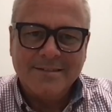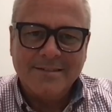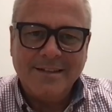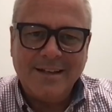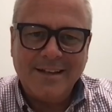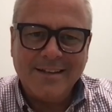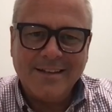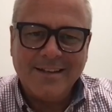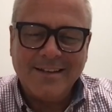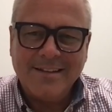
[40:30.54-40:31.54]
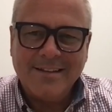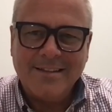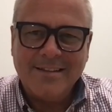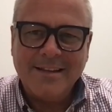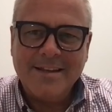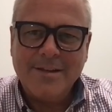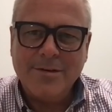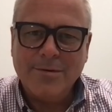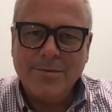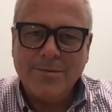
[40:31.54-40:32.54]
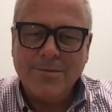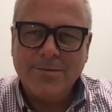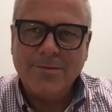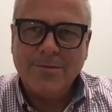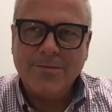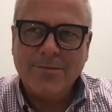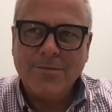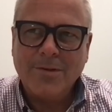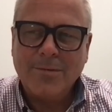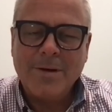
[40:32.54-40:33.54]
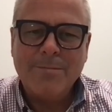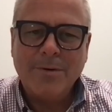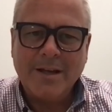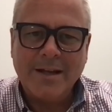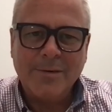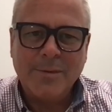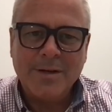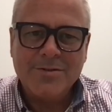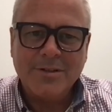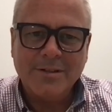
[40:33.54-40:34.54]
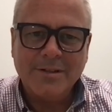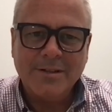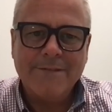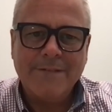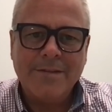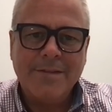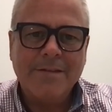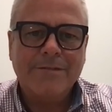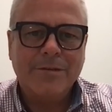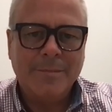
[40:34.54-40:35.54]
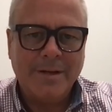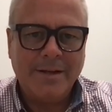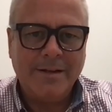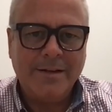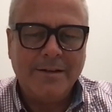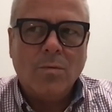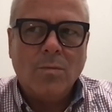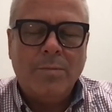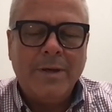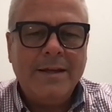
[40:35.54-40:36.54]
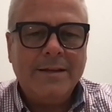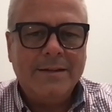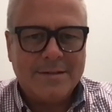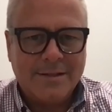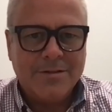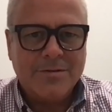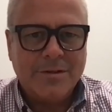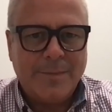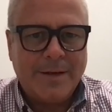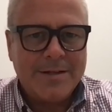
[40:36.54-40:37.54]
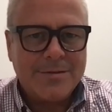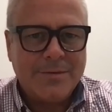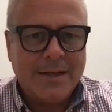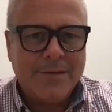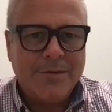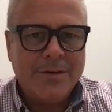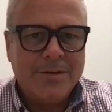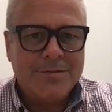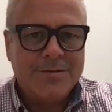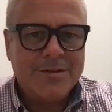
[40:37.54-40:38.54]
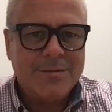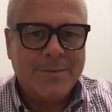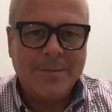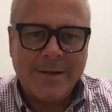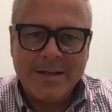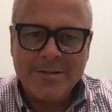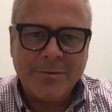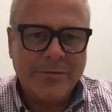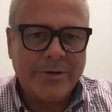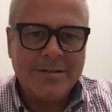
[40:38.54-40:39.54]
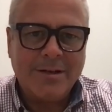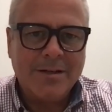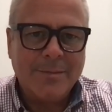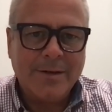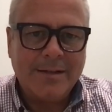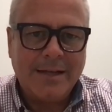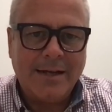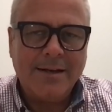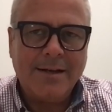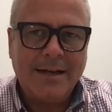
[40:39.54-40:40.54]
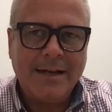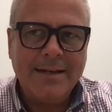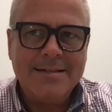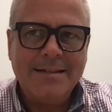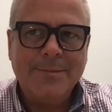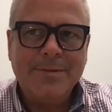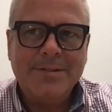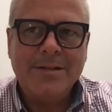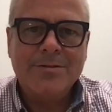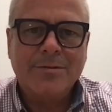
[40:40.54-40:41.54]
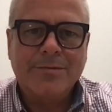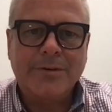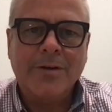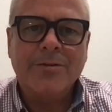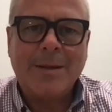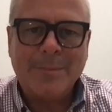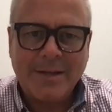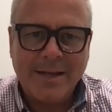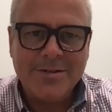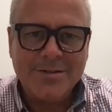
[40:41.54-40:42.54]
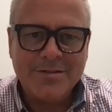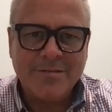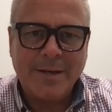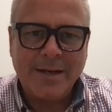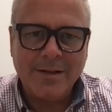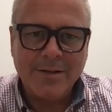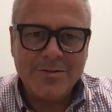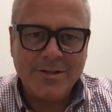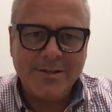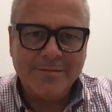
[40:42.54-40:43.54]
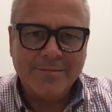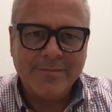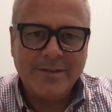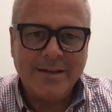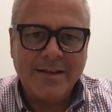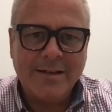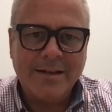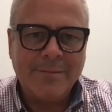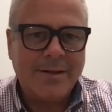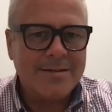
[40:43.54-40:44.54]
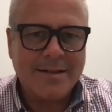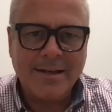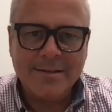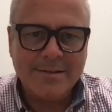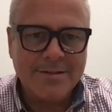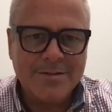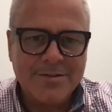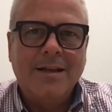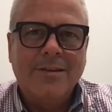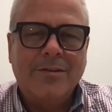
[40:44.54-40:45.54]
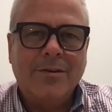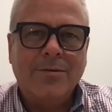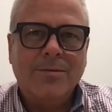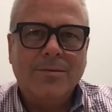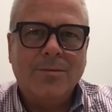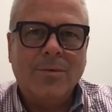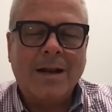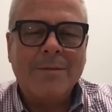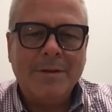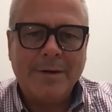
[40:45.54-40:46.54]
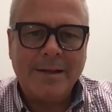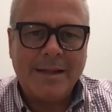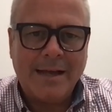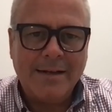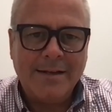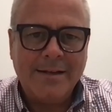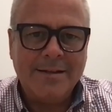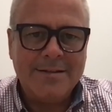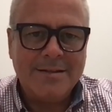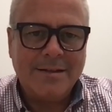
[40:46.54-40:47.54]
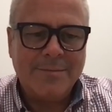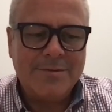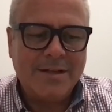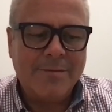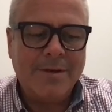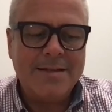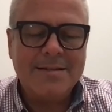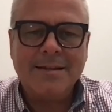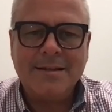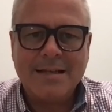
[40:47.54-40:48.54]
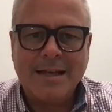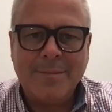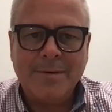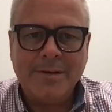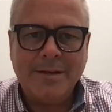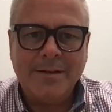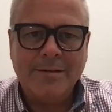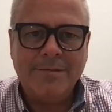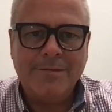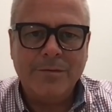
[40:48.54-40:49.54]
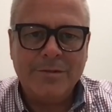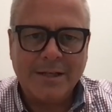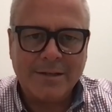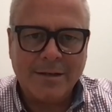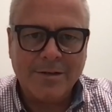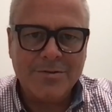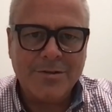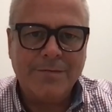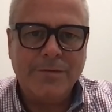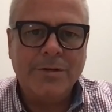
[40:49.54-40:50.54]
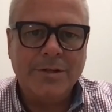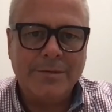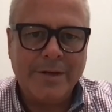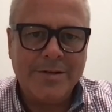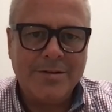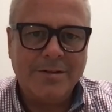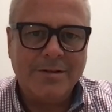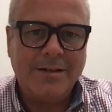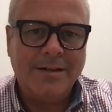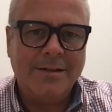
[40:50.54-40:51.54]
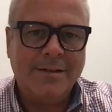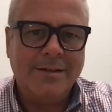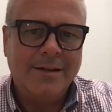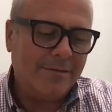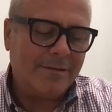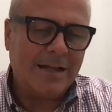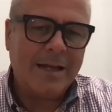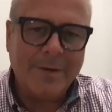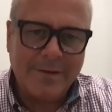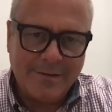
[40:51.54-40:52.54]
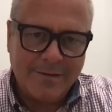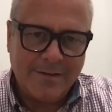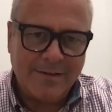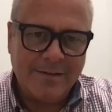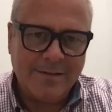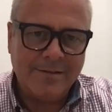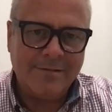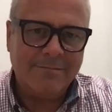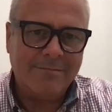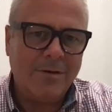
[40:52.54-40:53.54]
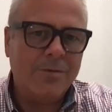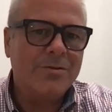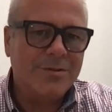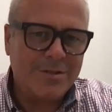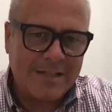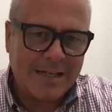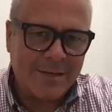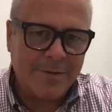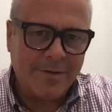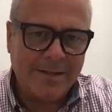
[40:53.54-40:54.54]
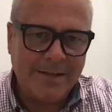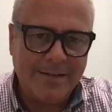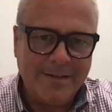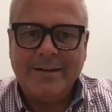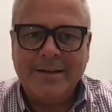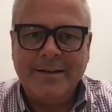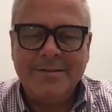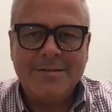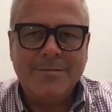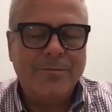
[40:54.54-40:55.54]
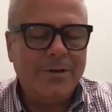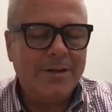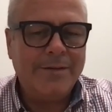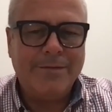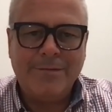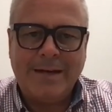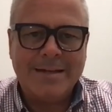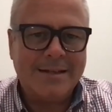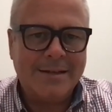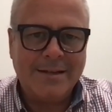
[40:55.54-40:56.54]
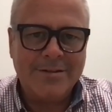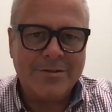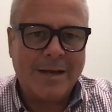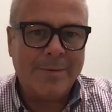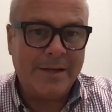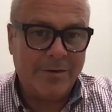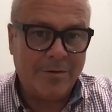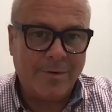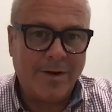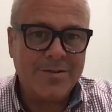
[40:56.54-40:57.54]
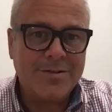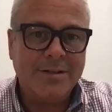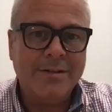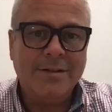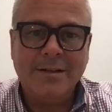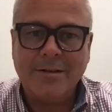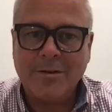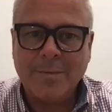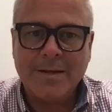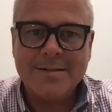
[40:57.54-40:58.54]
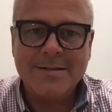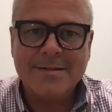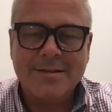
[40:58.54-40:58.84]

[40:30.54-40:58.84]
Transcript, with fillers: Yeah. Thank you. The a great bookend question. I think for me, being in this industry the past three and a half years has been amazing. We've already talked about that. I see the potential for other applications of biology, and I'm not a scientist. So, what I mean by that is I'm seeing amazing things happen in food technology, food innovation, in climate and ocean sustainability. And some really fascinating things are happening here in Boston and other places.